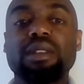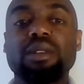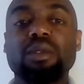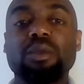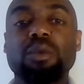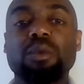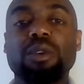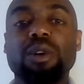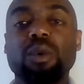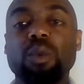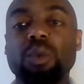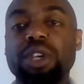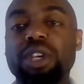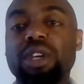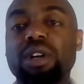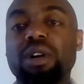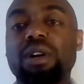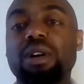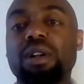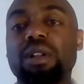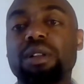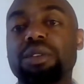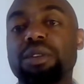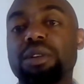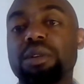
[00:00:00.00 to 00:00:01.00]
what we
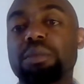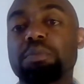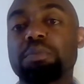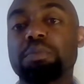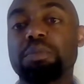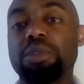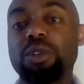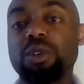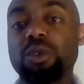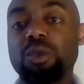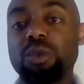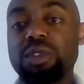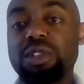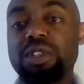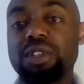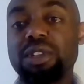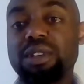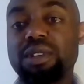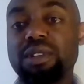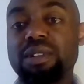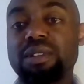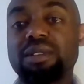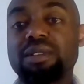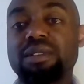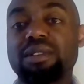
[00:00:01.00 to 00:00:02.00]
call the boot
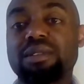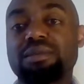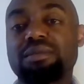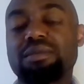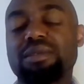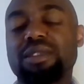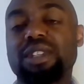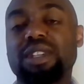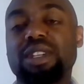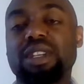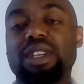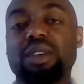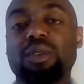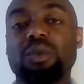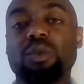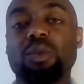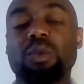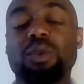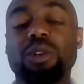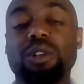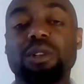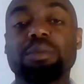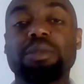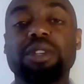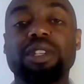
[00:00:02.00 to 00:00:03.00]

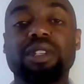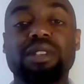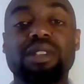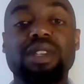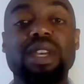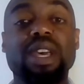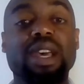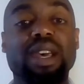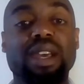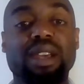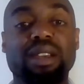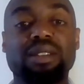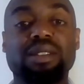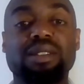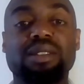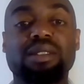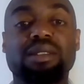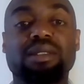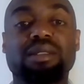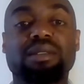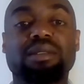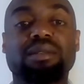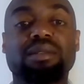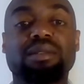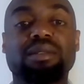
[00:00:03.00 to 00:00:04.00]
will be taxed.
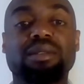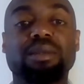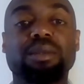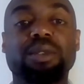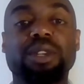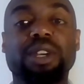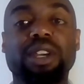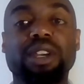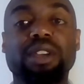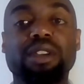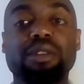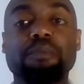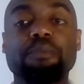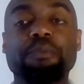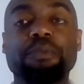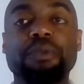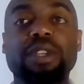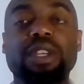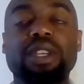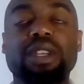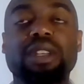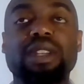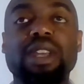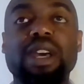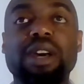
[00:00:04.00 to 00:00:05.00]
Okay,
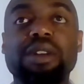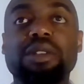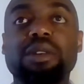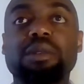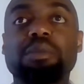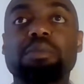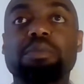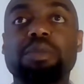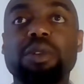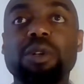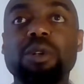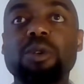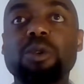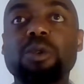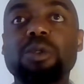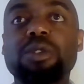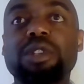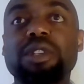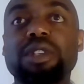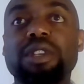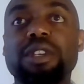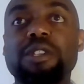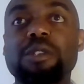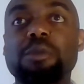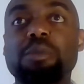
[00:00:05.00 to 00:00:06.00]
now the boot
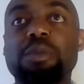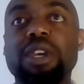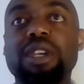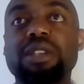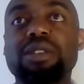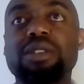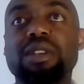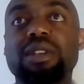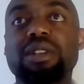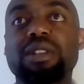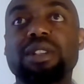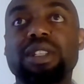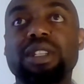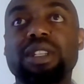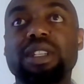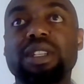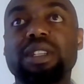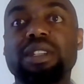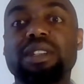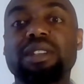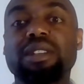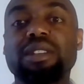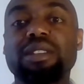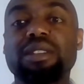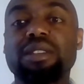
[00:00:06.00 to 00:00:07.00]
is
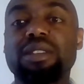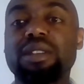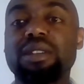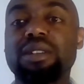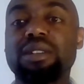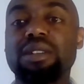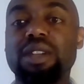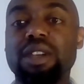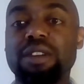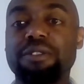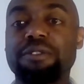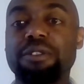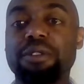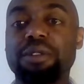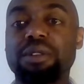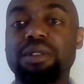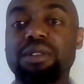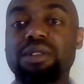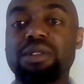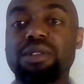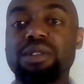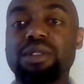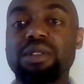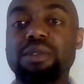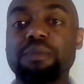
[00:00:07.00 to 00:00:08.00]
basically the
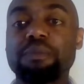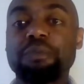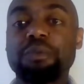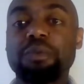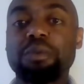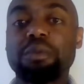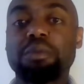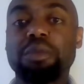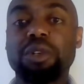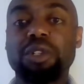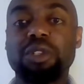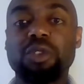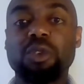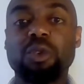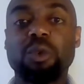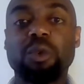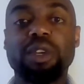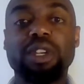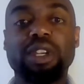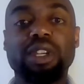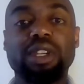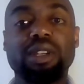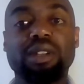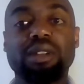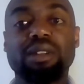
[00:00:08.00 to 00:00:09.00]
difference
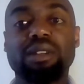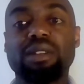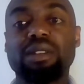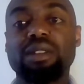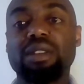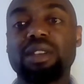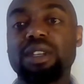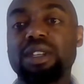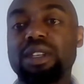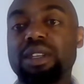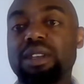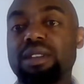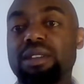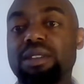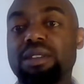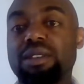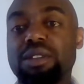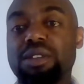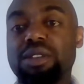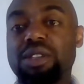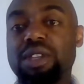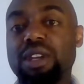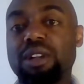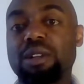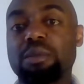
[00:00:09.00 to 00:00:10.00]
between the
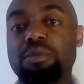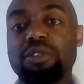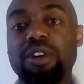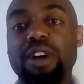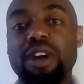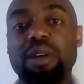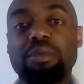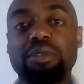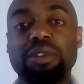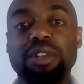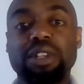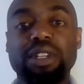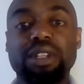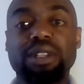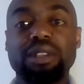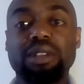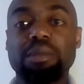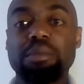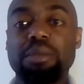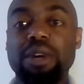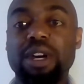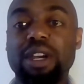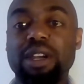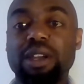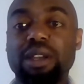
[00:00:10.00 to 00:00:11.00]
sale property and the
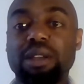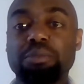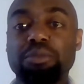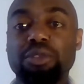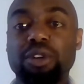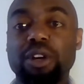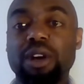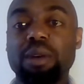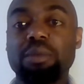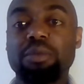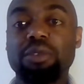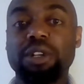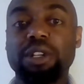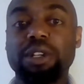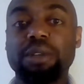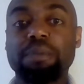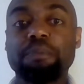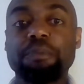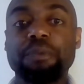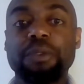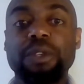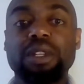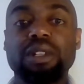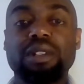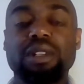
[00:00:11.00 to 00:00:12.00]
buy property.
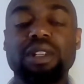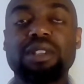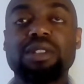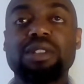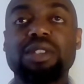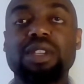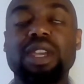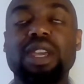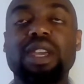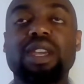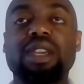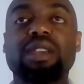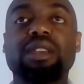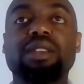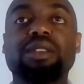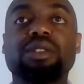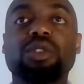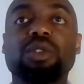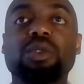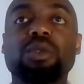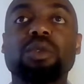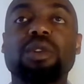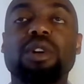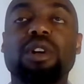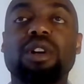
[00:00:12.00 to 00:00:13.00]
Let's say
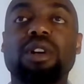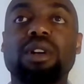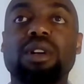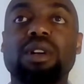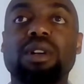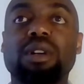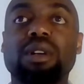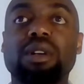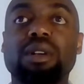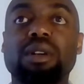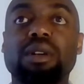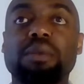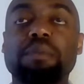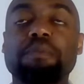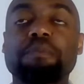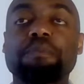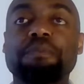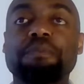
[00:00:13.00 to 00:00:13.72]
your